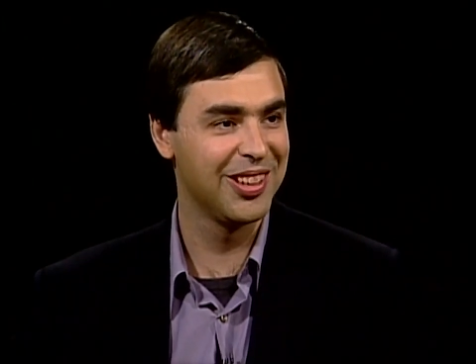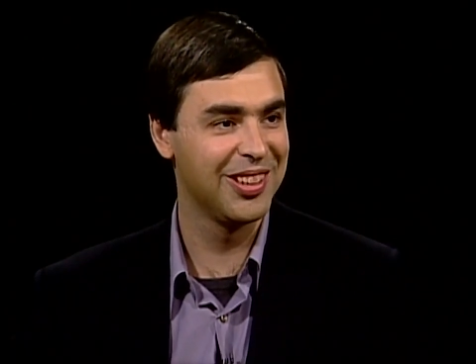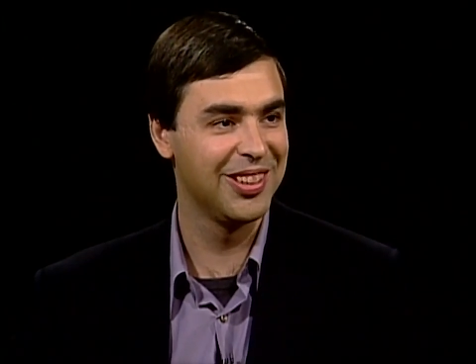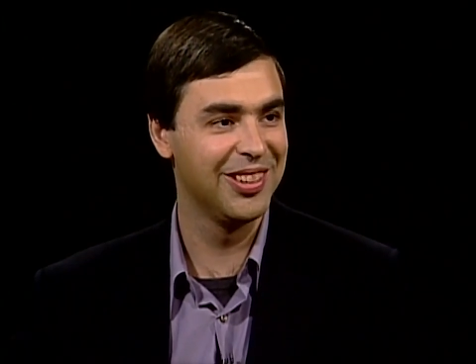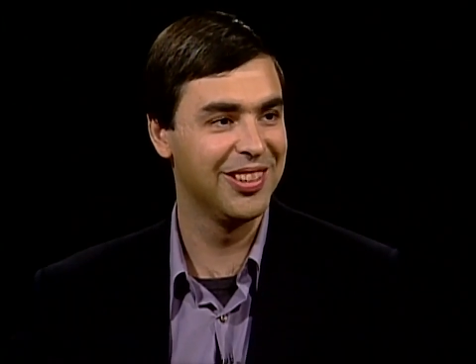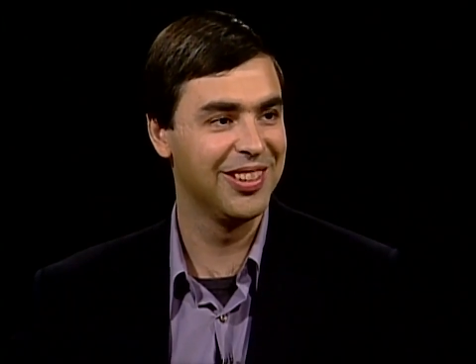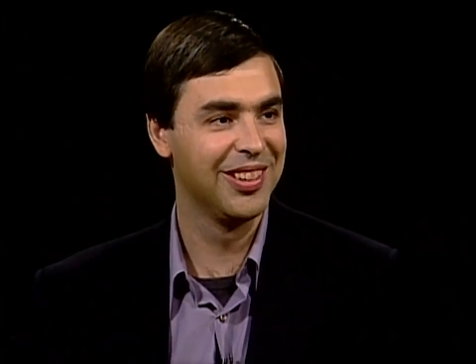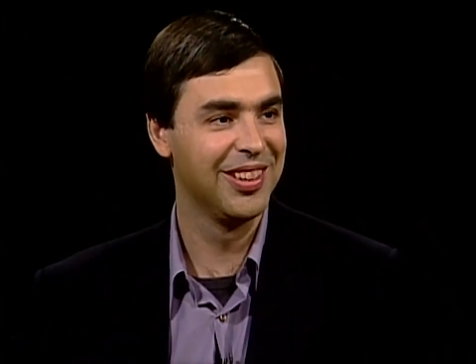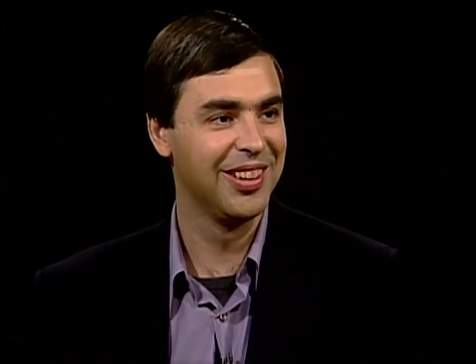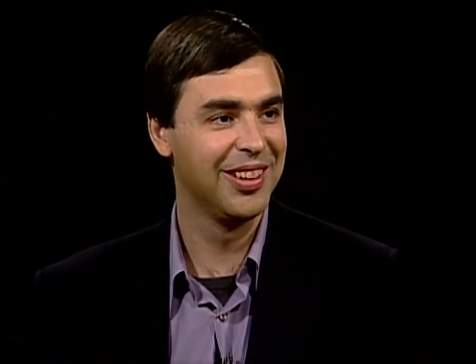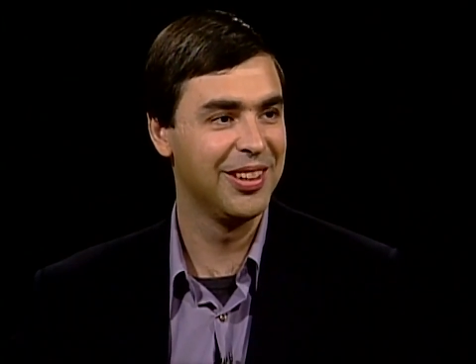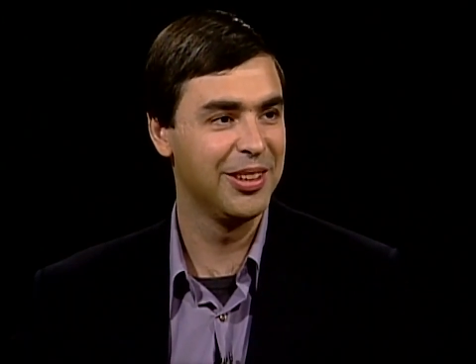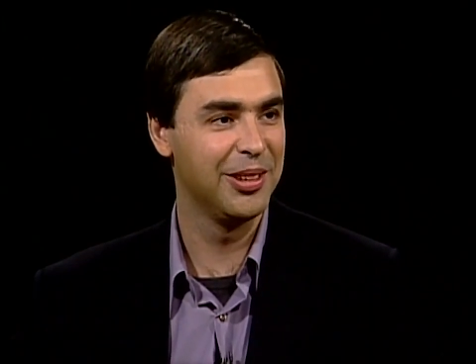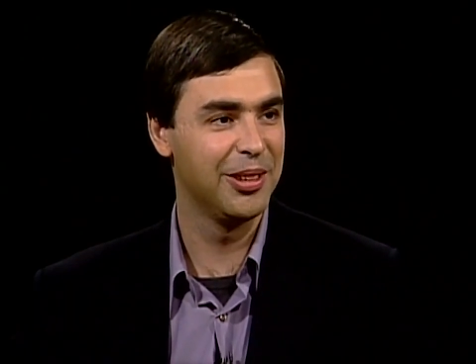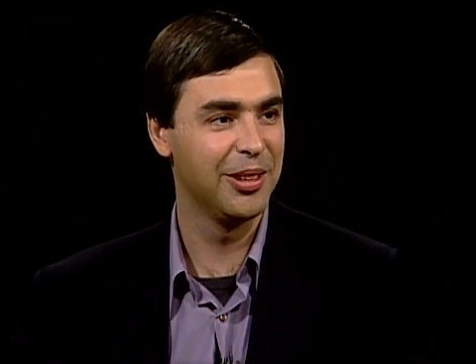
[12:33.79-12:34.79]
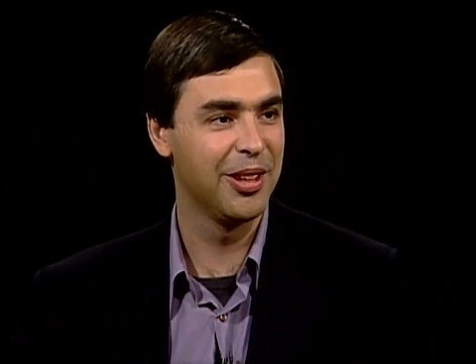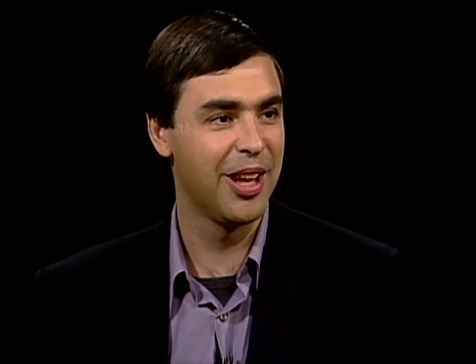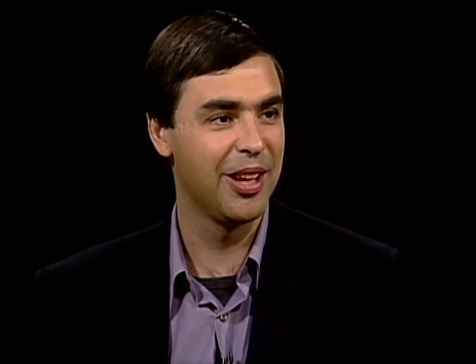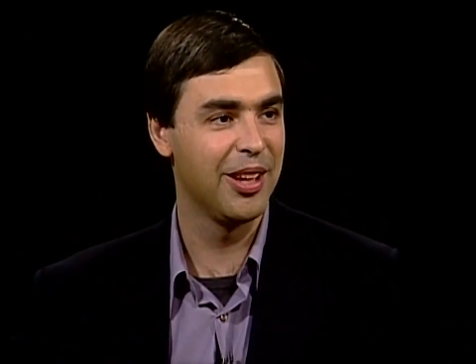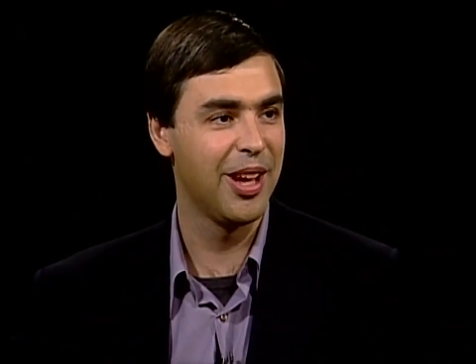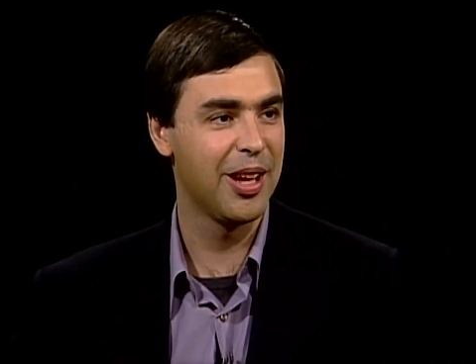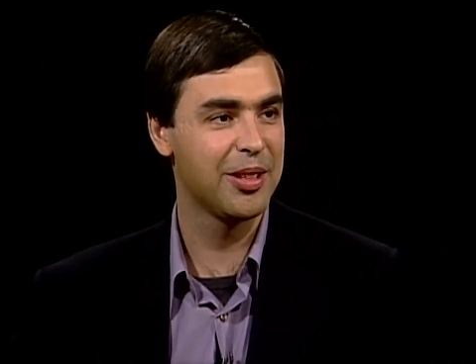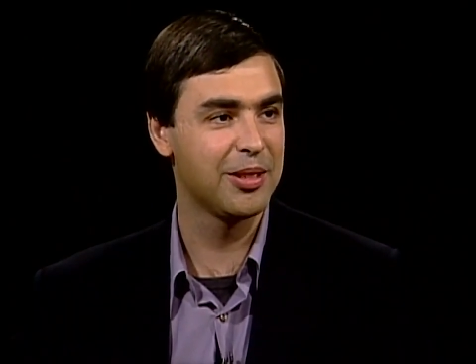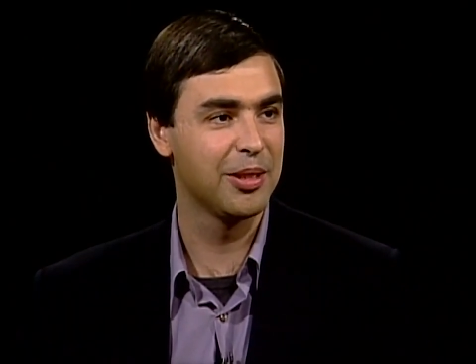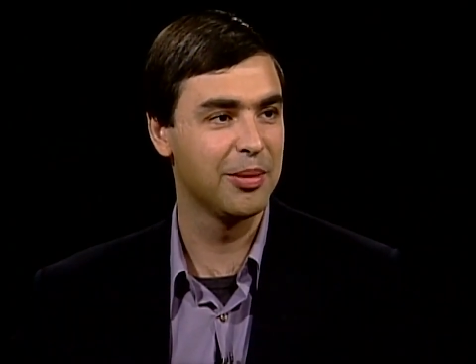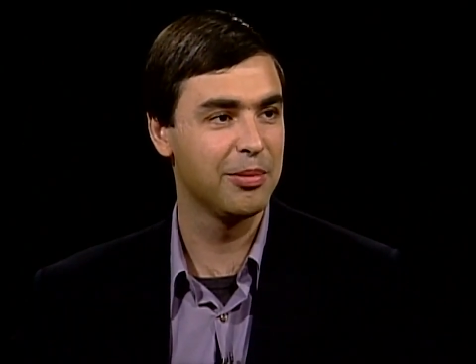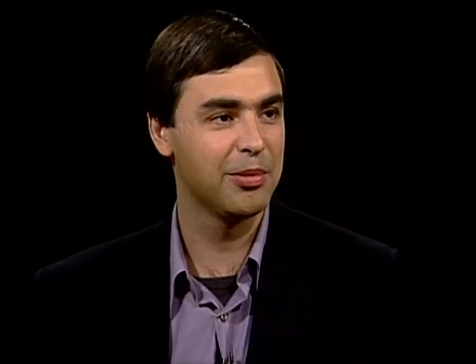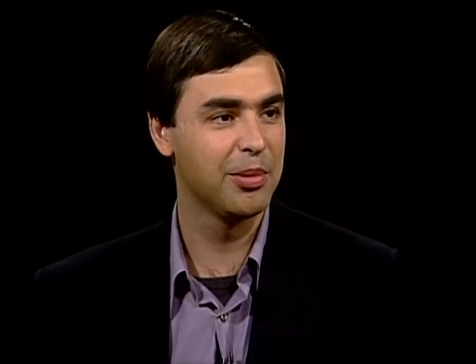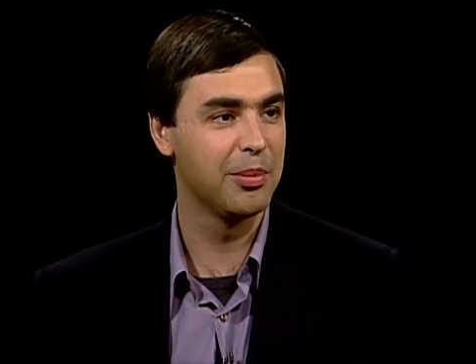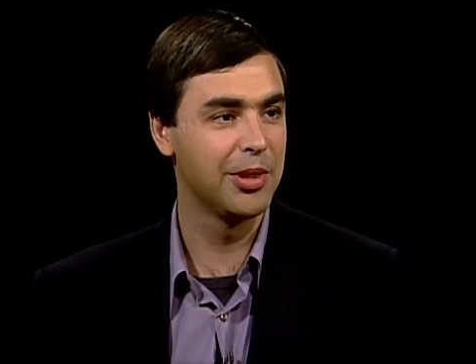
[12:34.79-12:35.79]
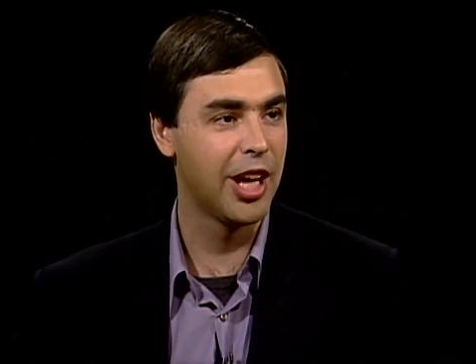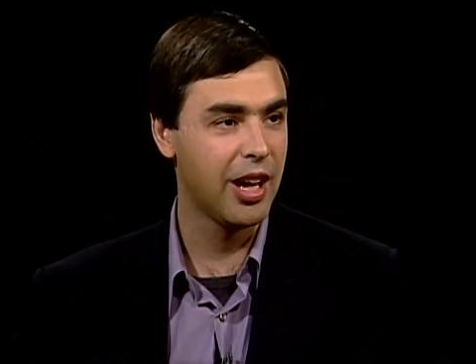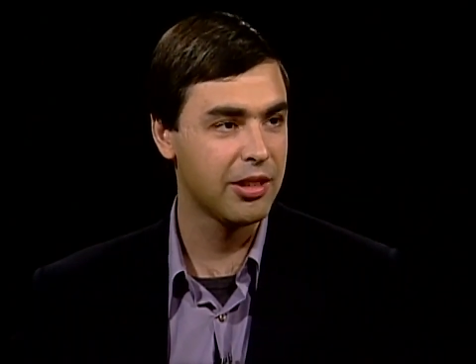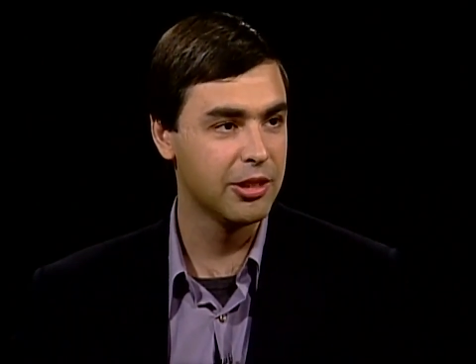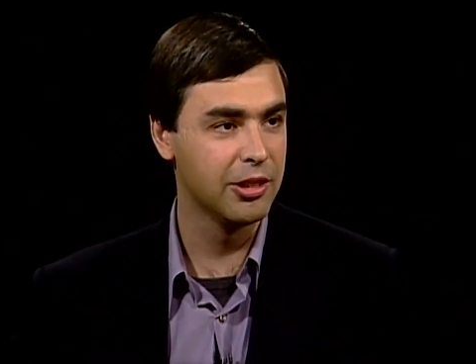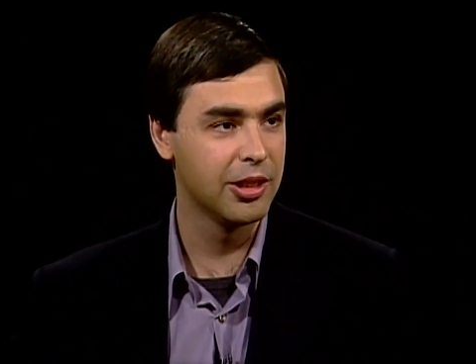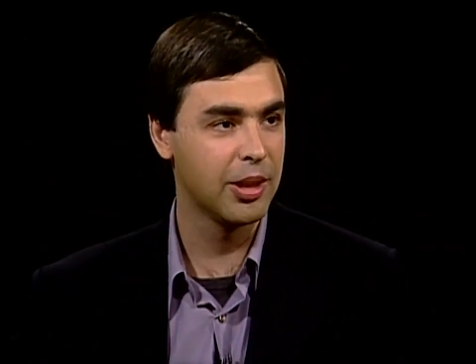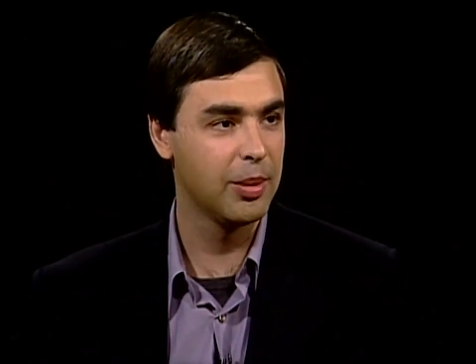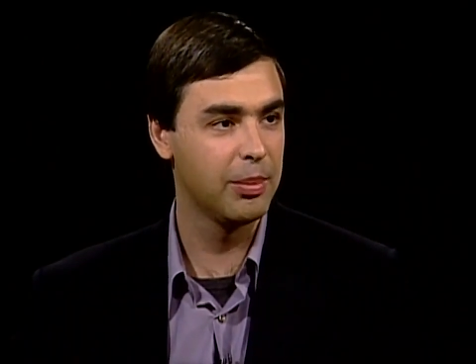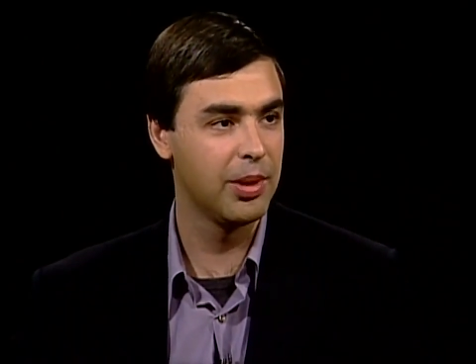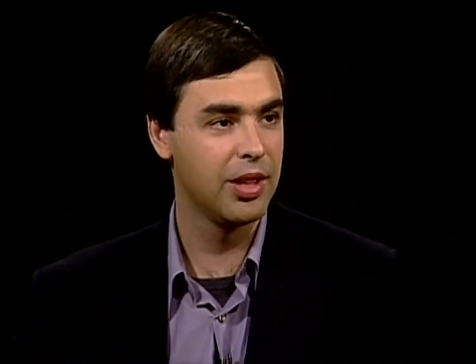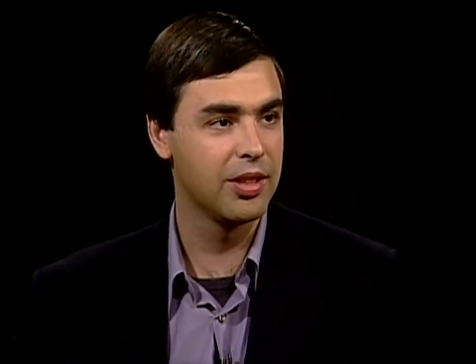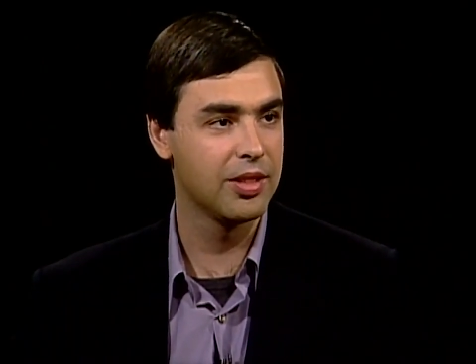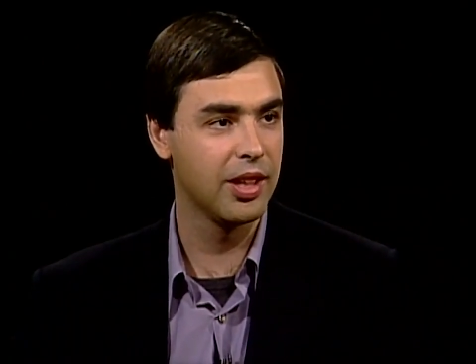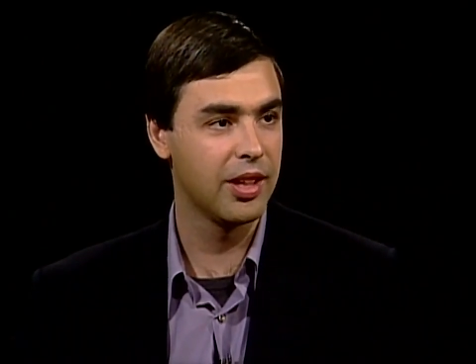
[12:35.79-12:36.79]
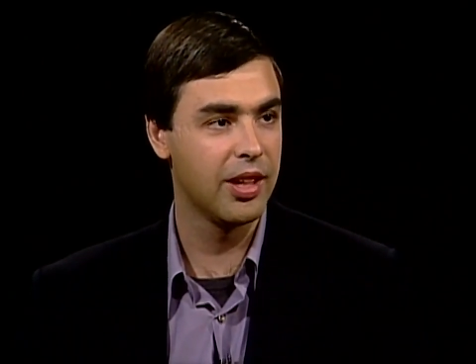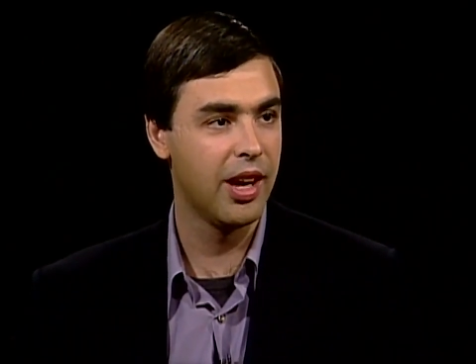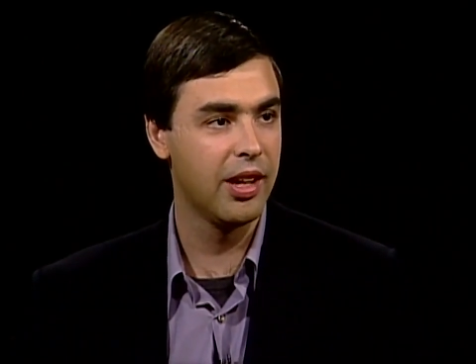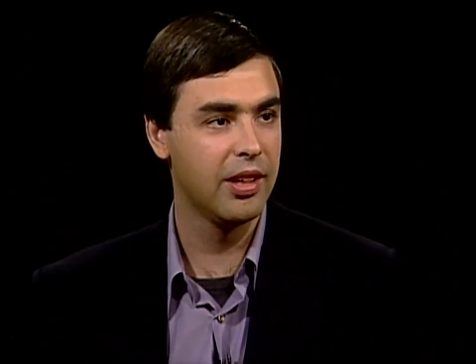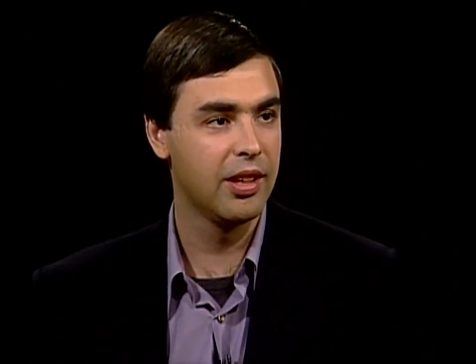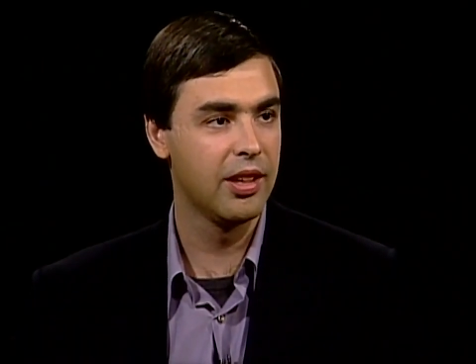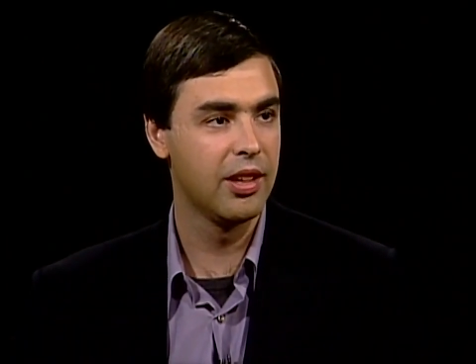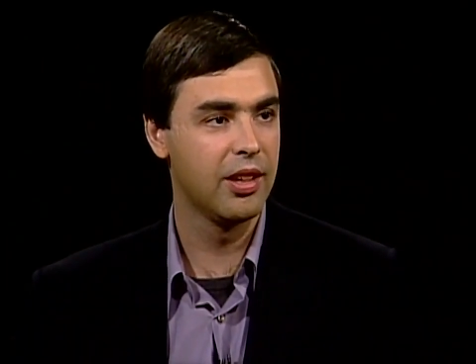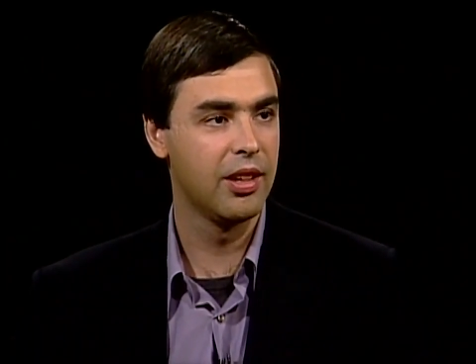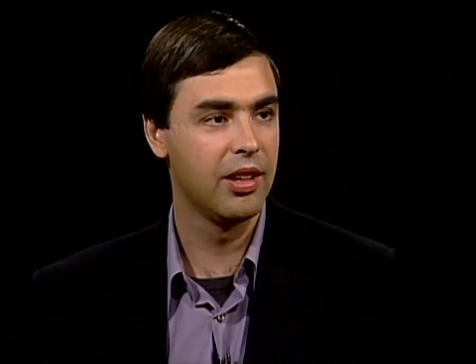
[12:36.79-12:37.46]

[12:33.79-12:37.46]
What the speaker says: I think you hear that a lot from Yahoo and companies like that.